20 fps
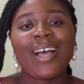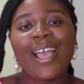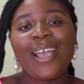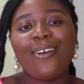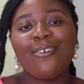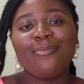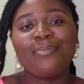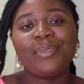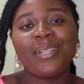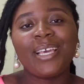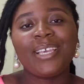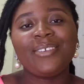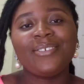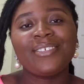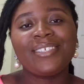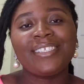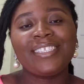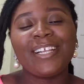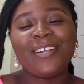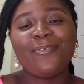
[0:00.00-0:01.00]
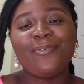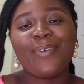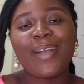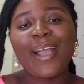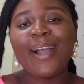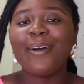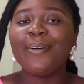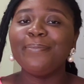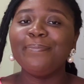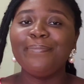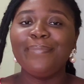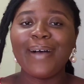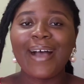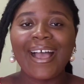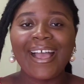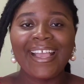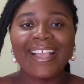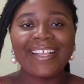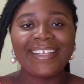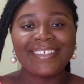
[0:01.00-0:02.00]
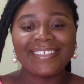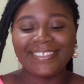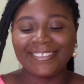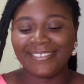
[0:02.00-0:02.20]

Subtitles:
I hope that you stay well. Bye.